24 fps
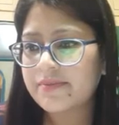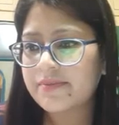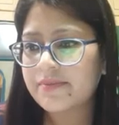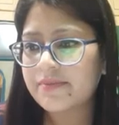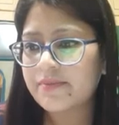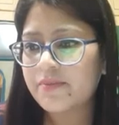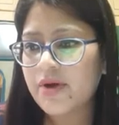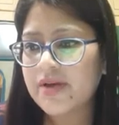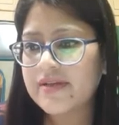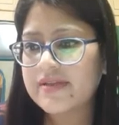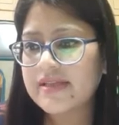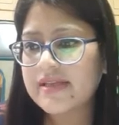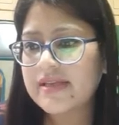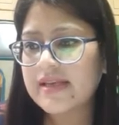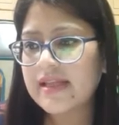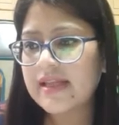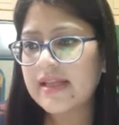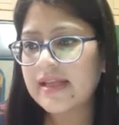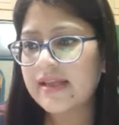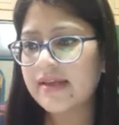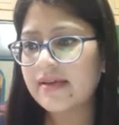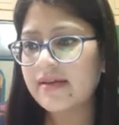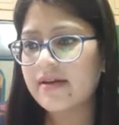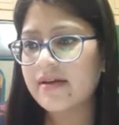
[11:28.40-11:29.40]

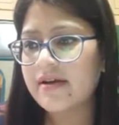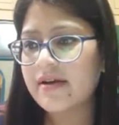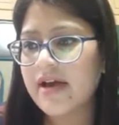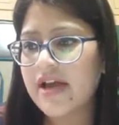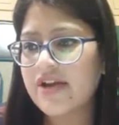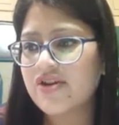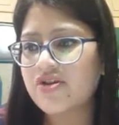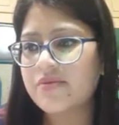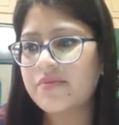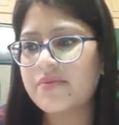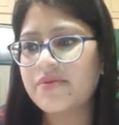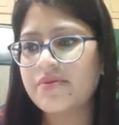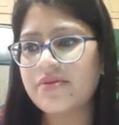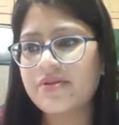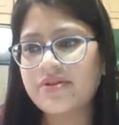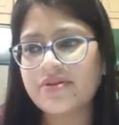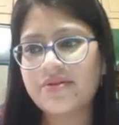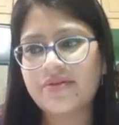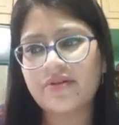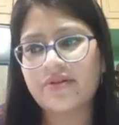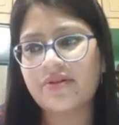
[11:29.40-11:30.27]
poisoning attributed to